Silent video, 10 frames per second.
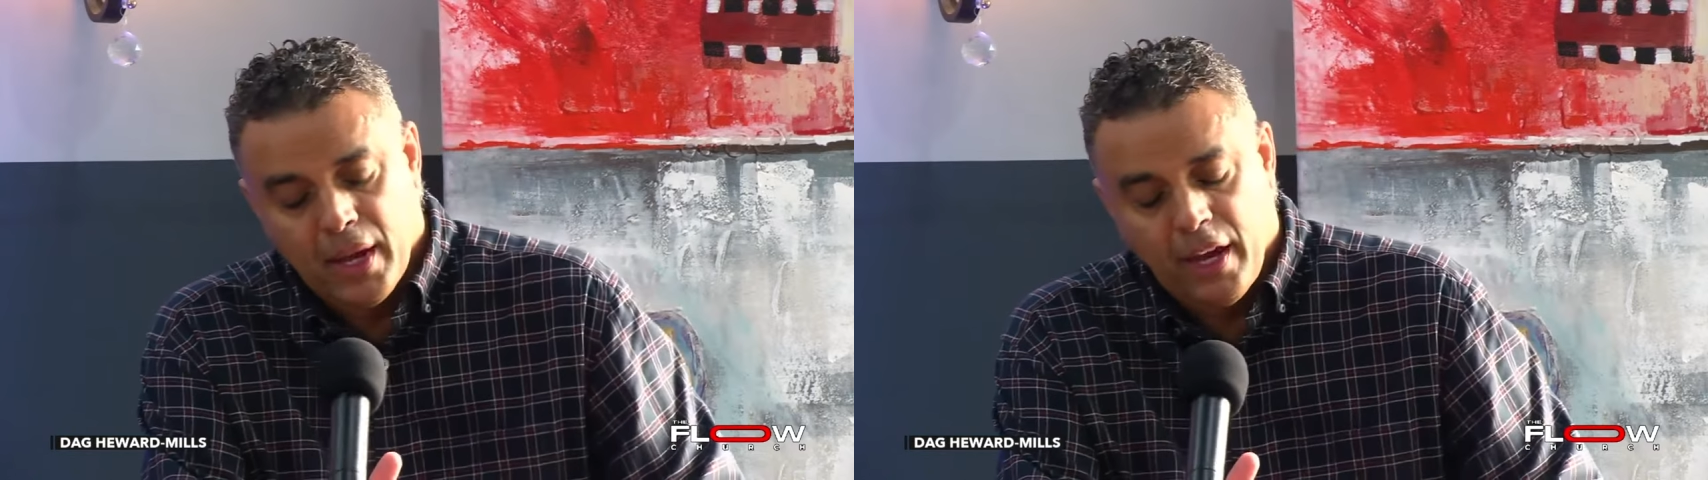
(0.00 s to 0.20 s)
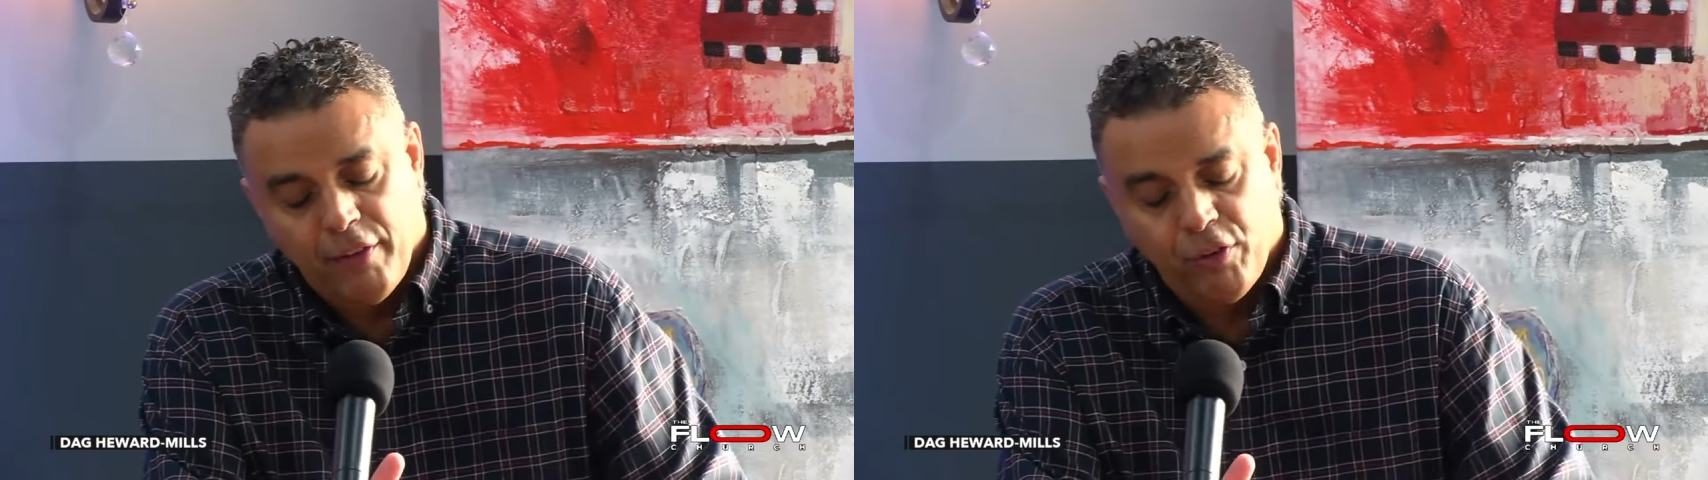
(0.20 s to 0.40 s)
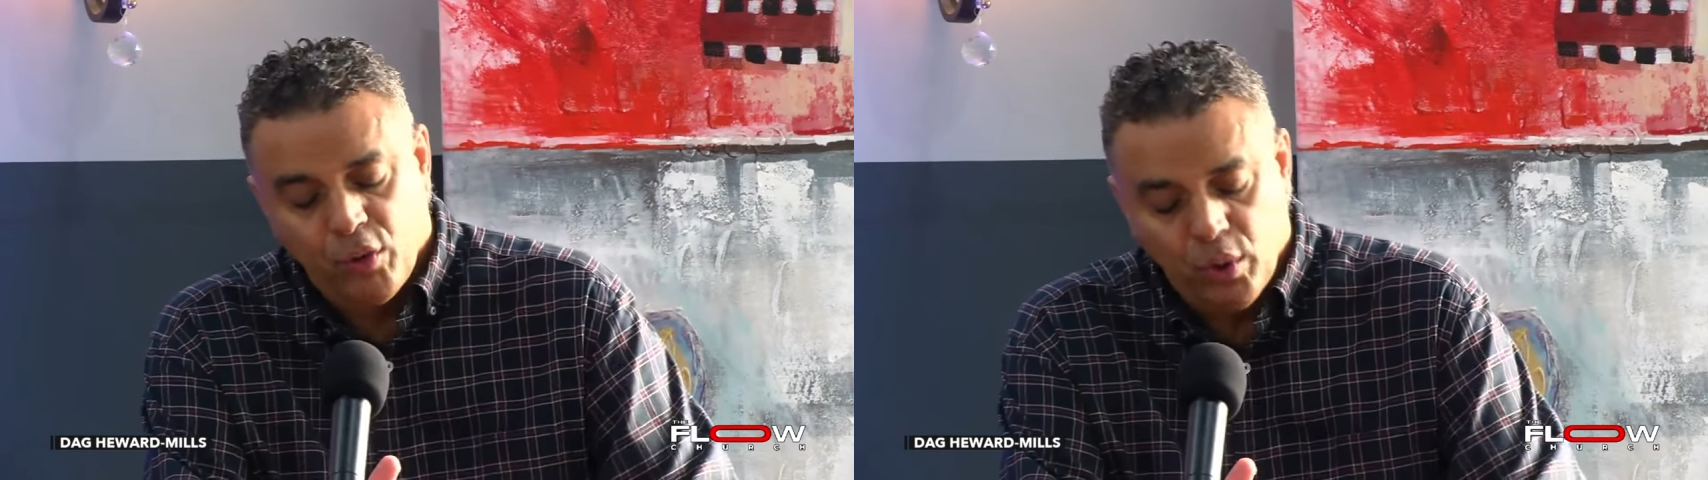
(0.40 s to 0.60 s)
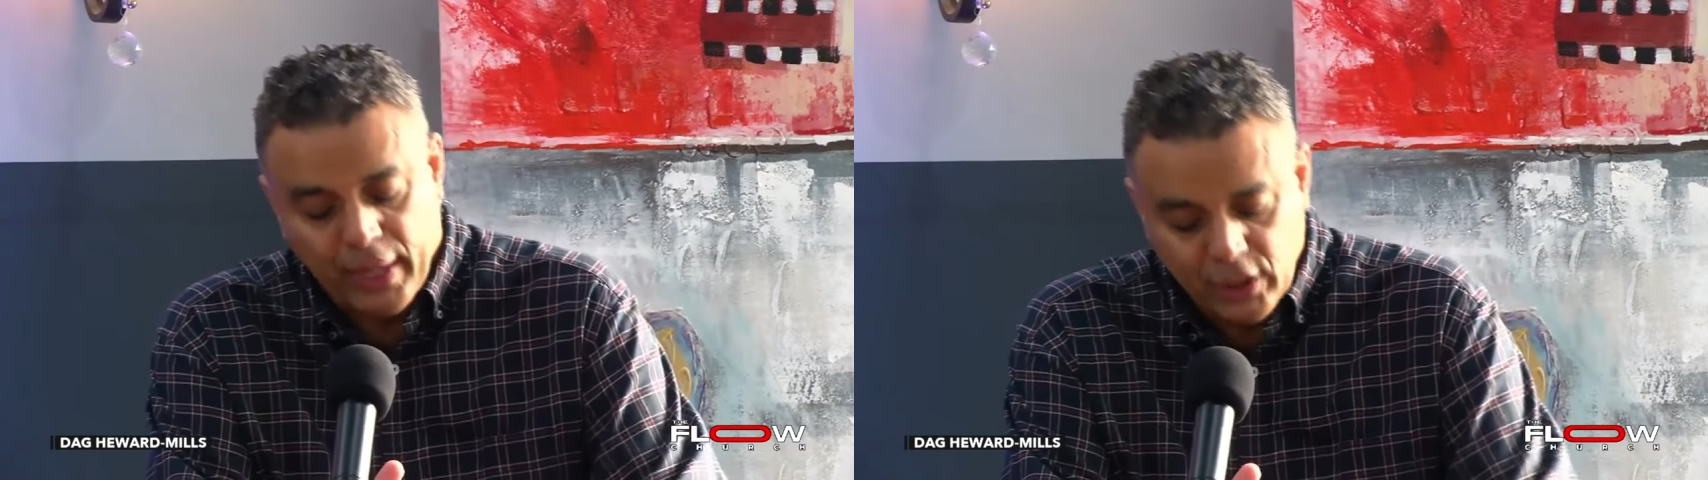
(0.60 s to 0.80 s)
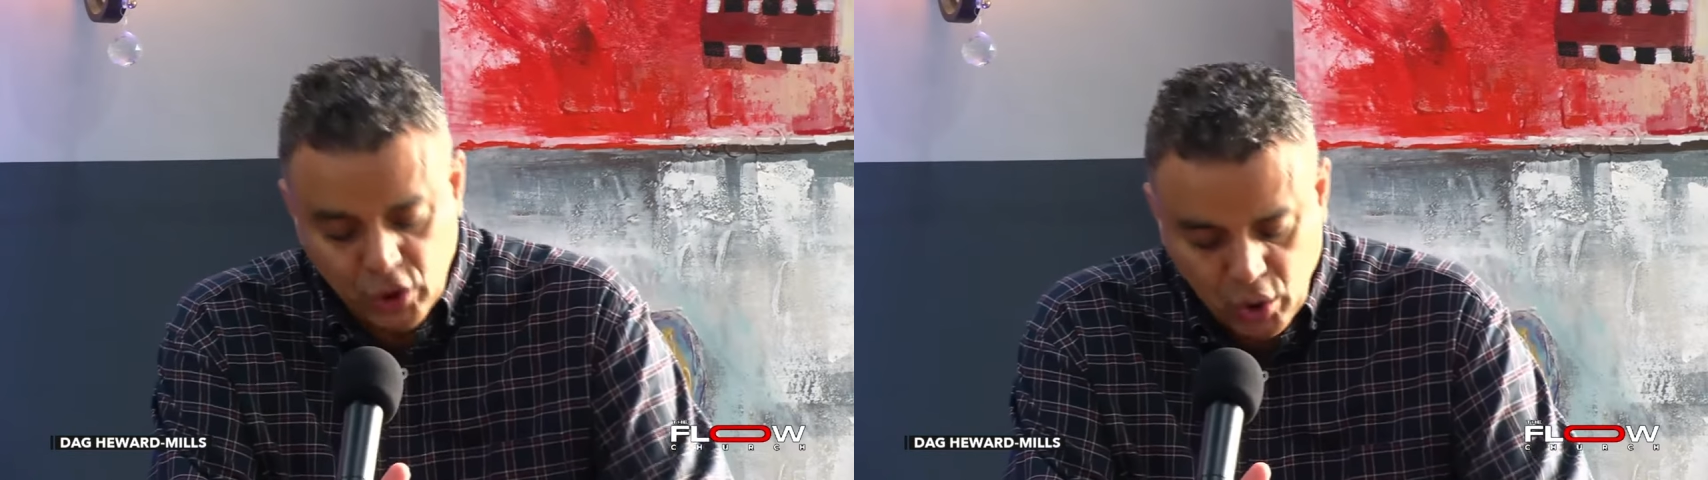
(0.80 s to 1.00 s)
If you look
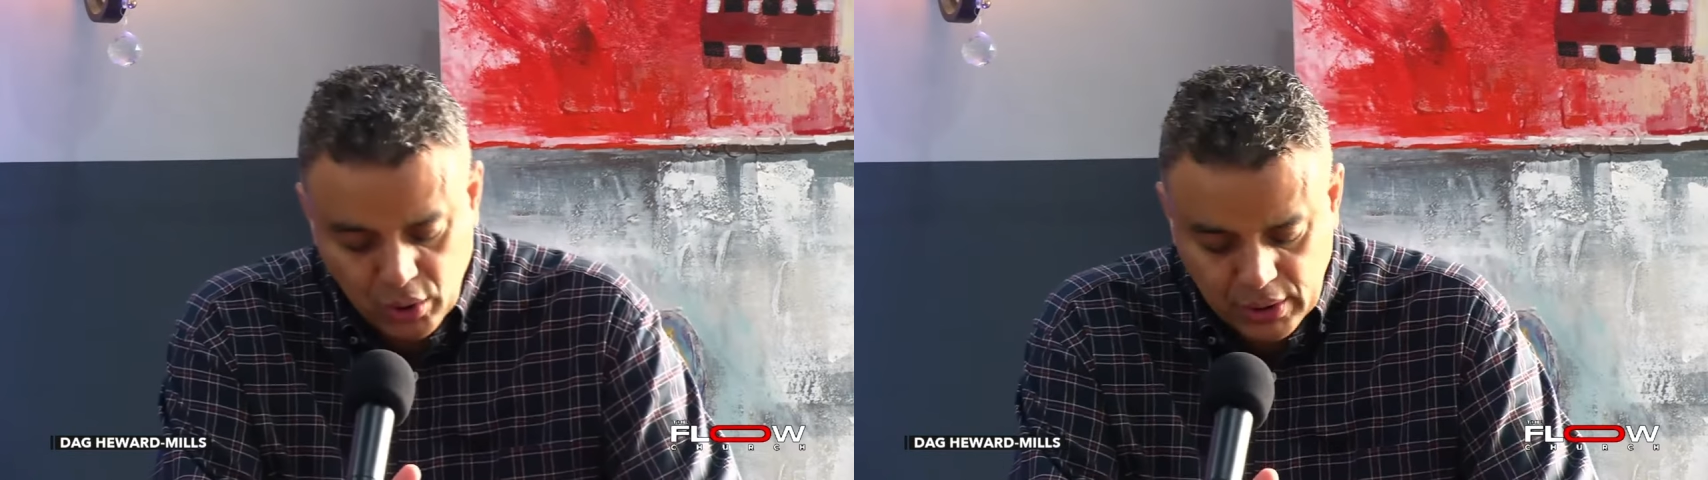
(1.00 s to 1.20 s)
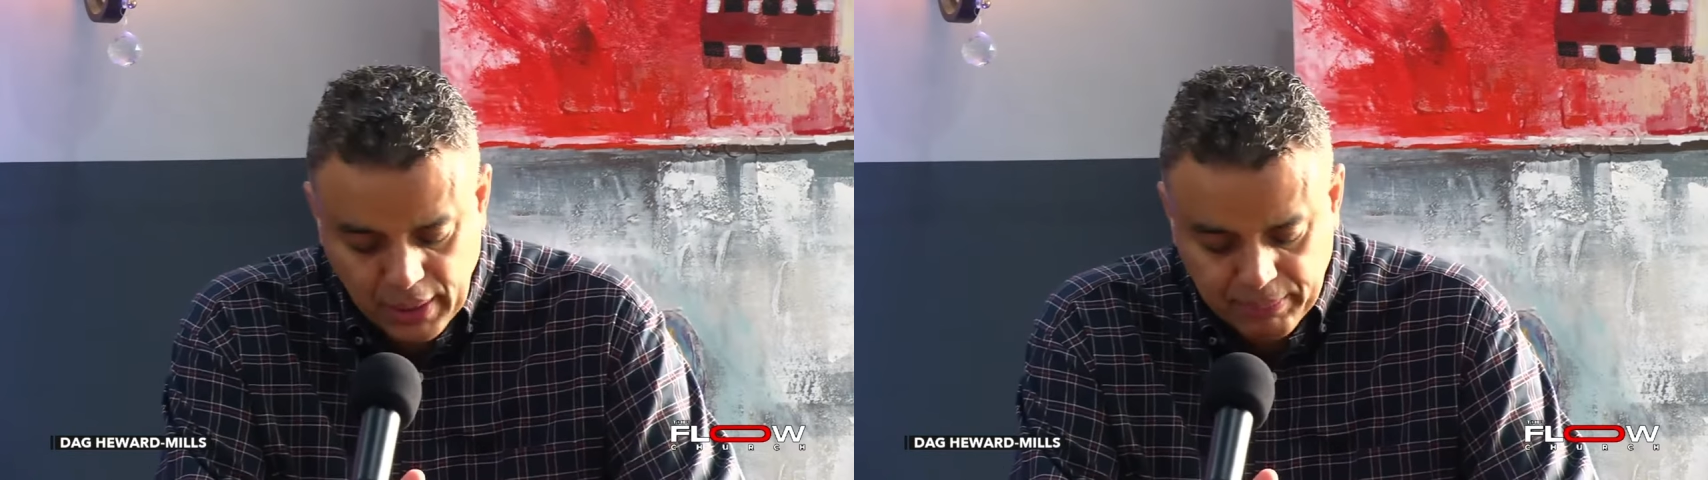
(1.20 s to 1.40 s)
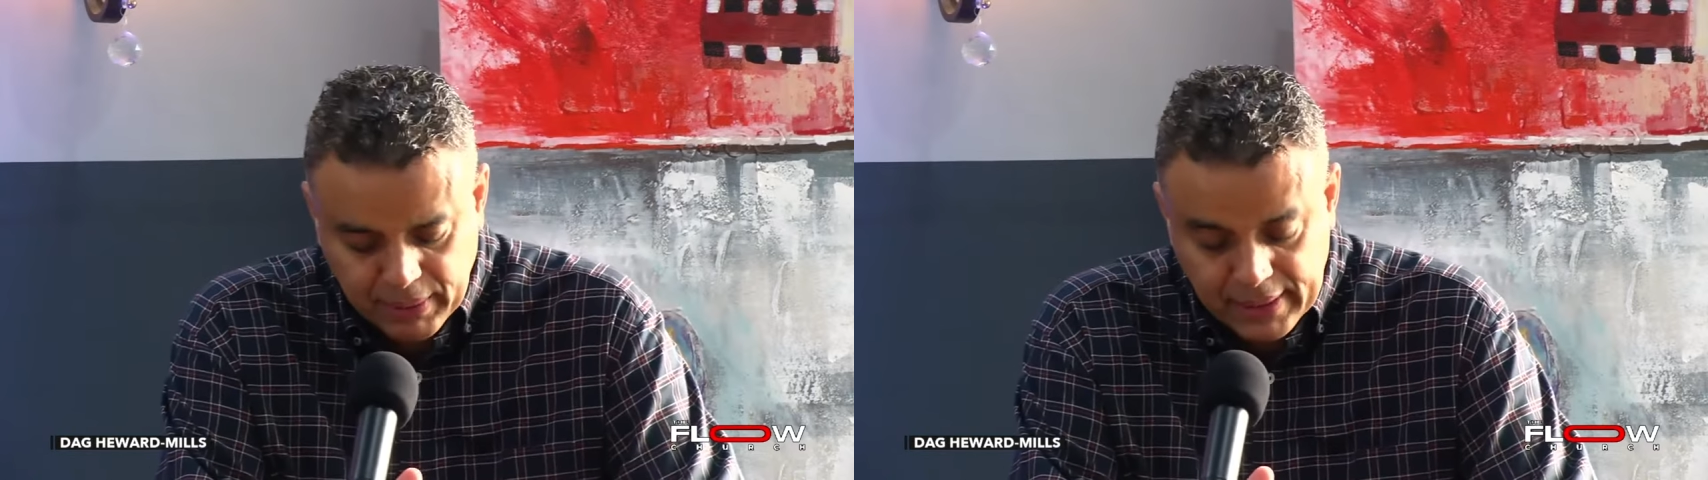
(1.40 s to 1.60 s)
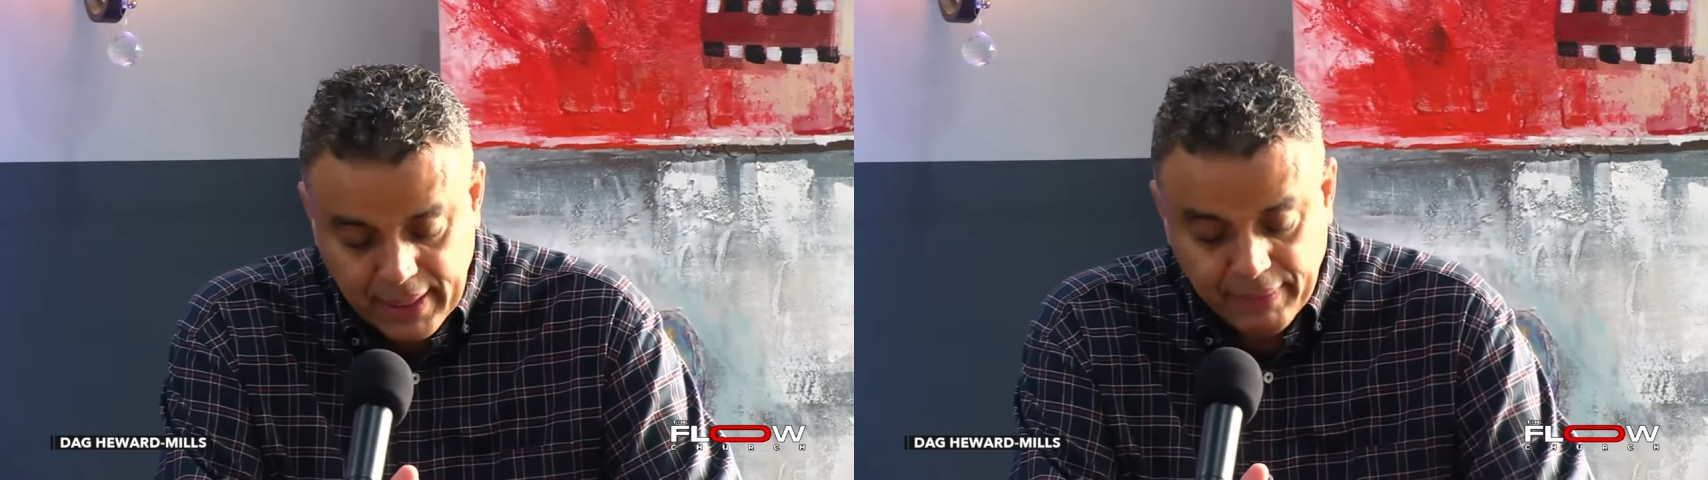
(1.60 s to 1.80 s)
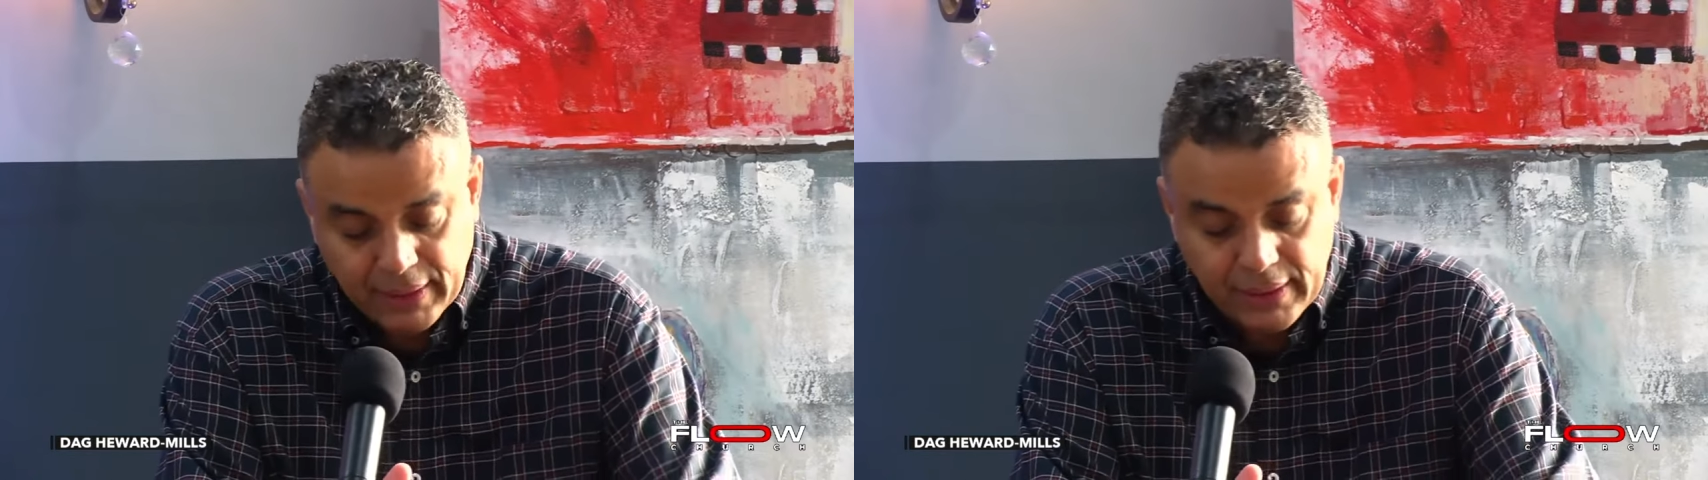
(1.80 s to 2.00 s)
at John chapter
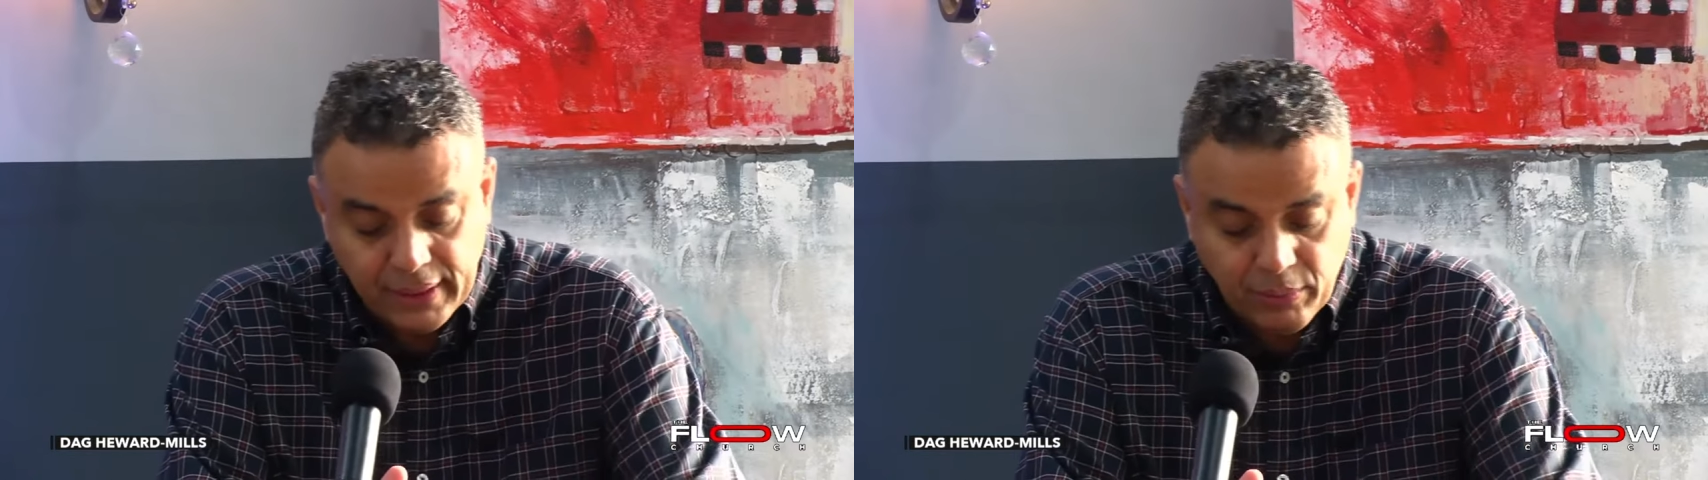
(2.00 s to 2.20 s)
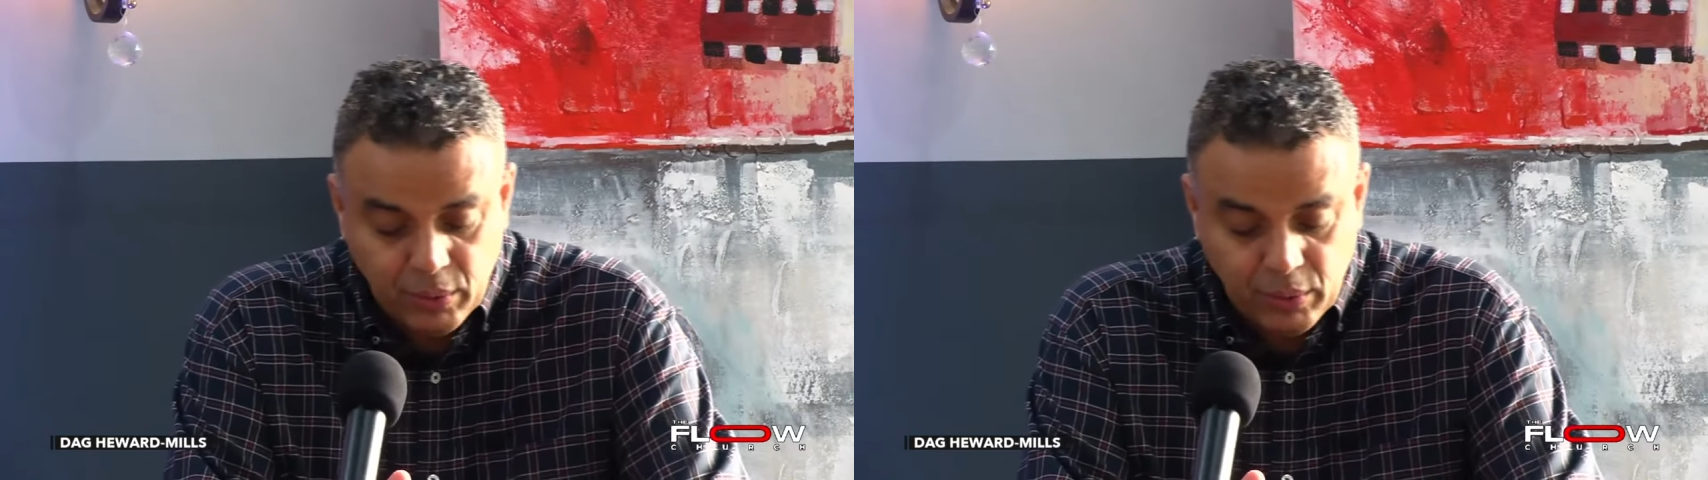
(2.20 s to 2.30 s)
17,